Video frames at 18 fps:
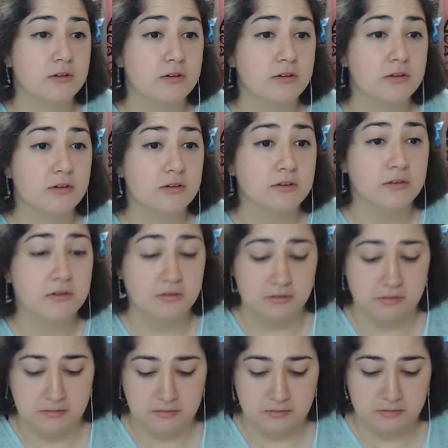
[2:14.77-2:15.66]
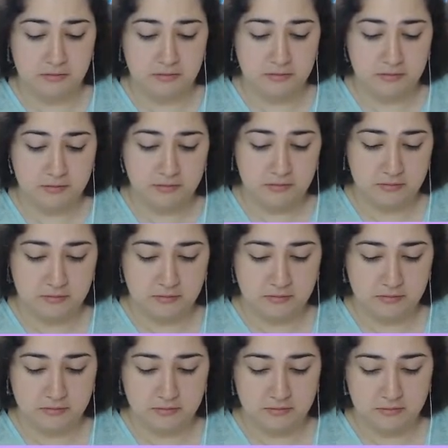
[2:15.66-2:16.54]

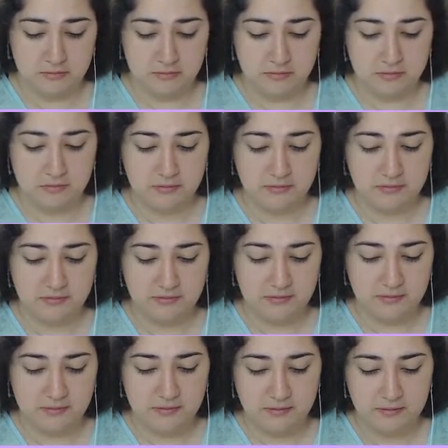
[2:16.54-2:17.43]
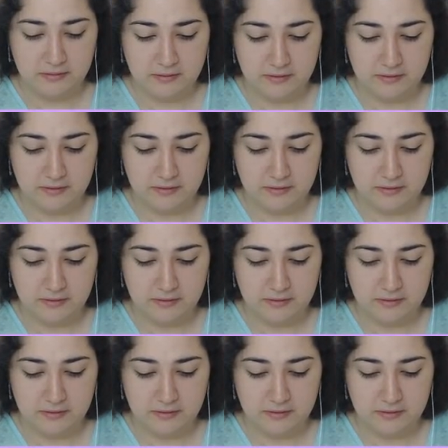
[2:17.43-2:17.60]
Nothing is said.